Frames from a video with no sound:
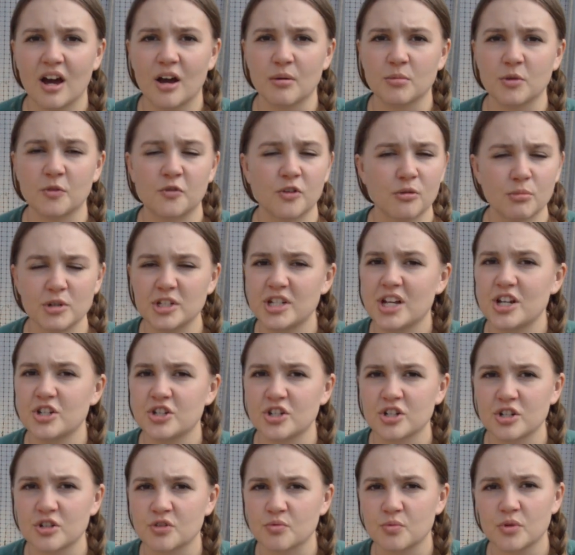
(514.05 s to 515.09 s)
The
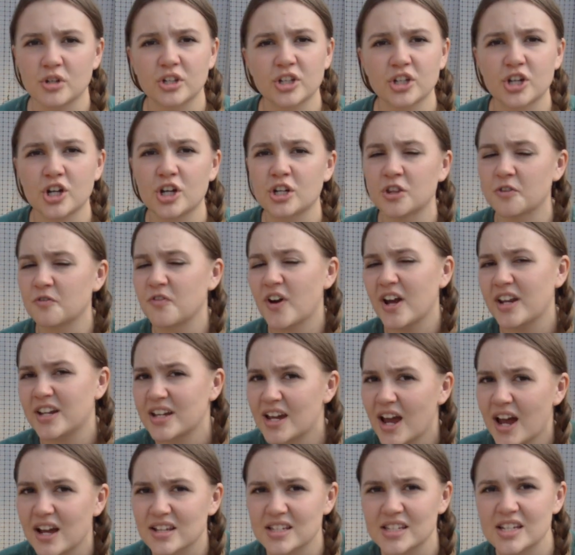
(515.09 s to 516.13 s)
fermentation is really good, the phytic
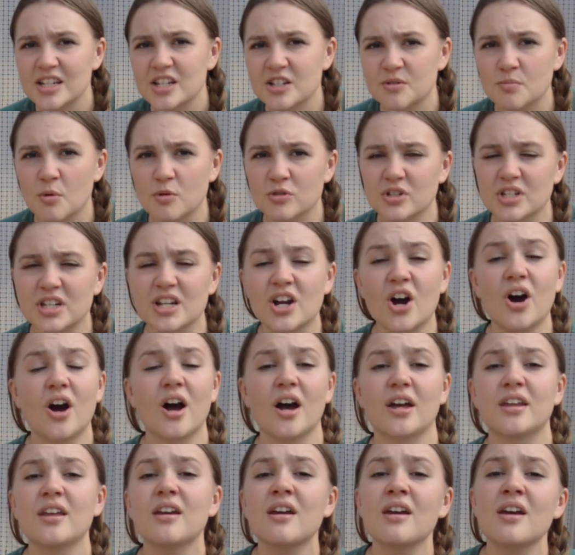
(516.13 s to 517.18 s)
acid is mostly
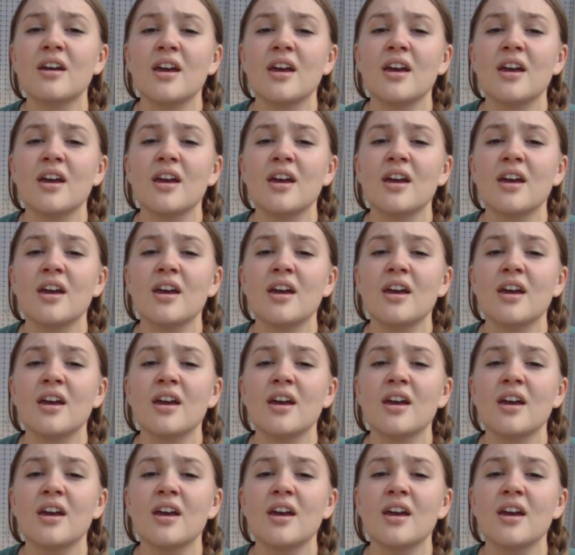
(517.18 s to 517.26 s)
gone,